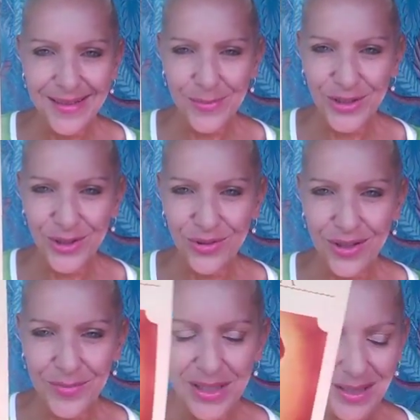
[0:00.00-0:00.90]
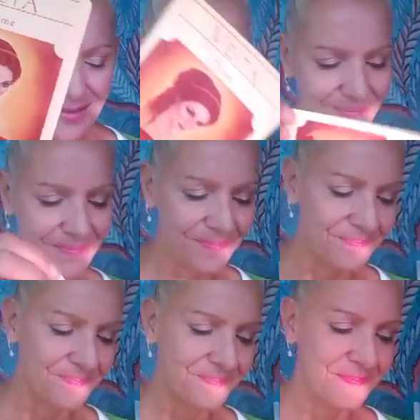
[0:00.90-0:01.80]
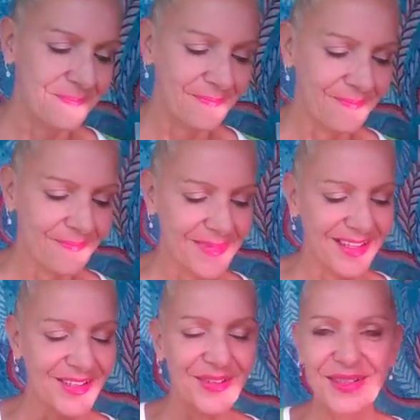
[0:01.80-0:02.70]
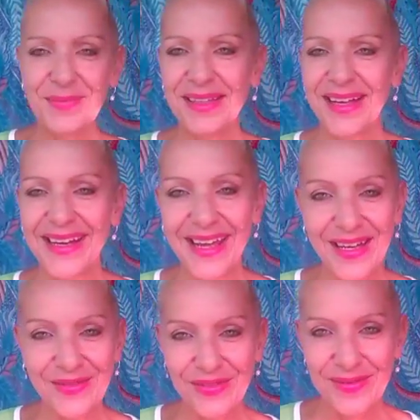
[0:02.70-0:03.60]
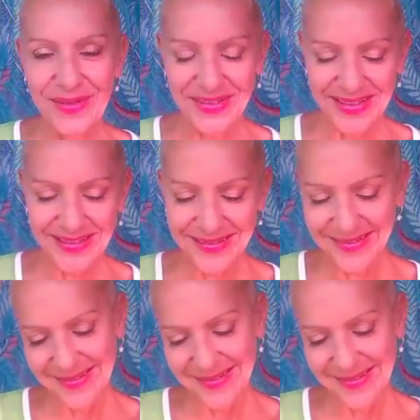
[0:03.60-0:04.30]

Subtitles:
someone new coming in. Not going to apply to everybody.